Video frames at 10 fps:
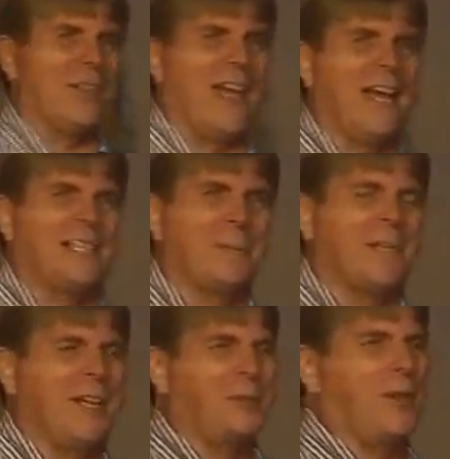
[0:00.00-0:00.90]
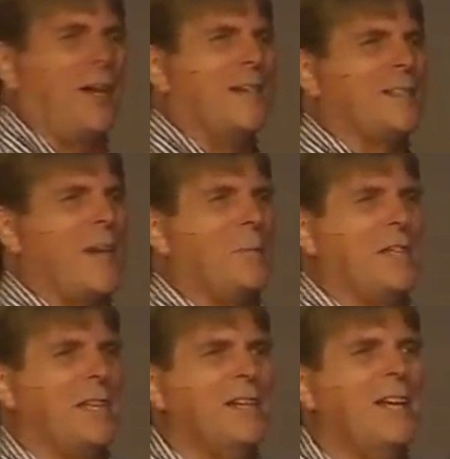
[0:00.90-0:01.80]
and they had some electric lines
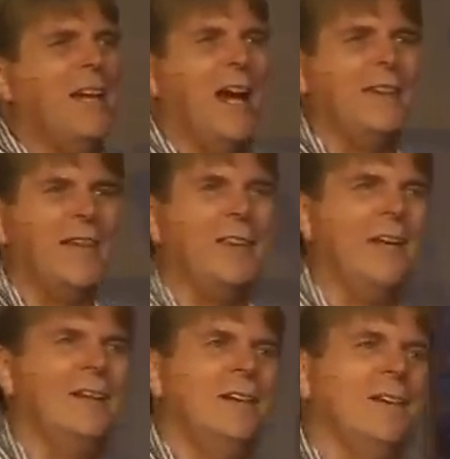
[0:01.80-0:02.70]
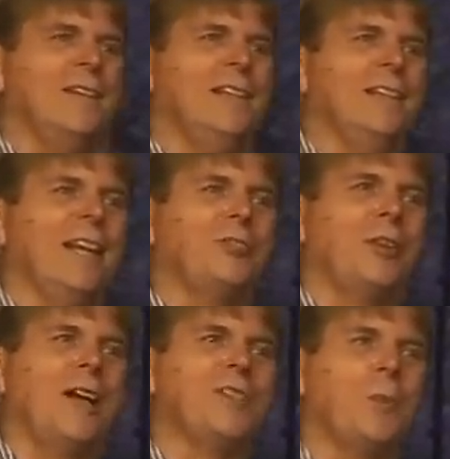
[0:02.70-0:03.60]
coming in, and then the, the
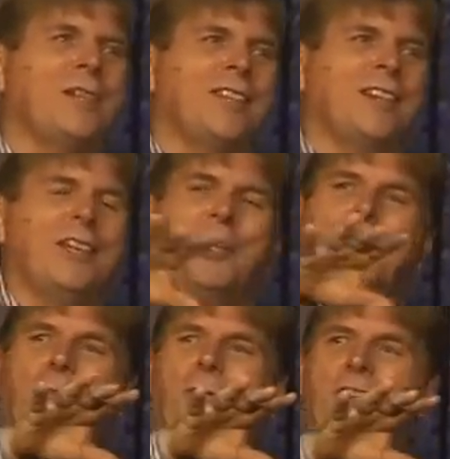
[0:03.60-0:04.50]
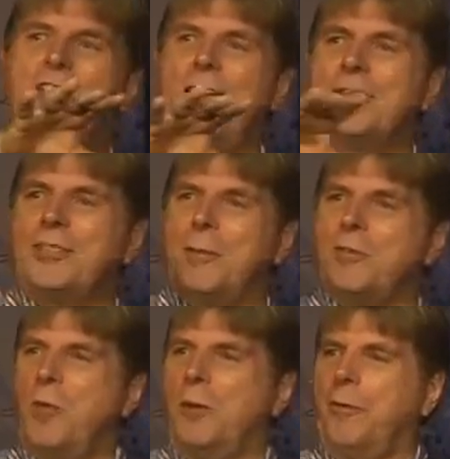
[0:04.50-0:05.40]
electric lines went to the leader of the village house, and there
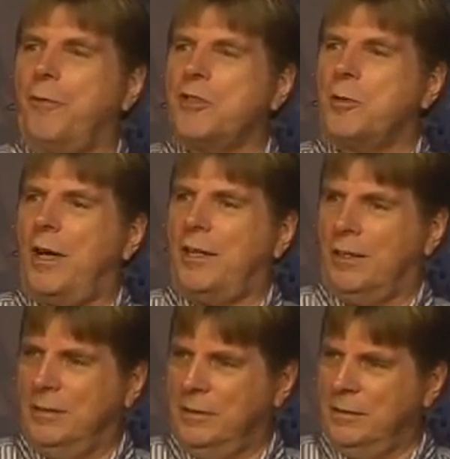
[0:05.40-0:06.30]
was one refrigerator.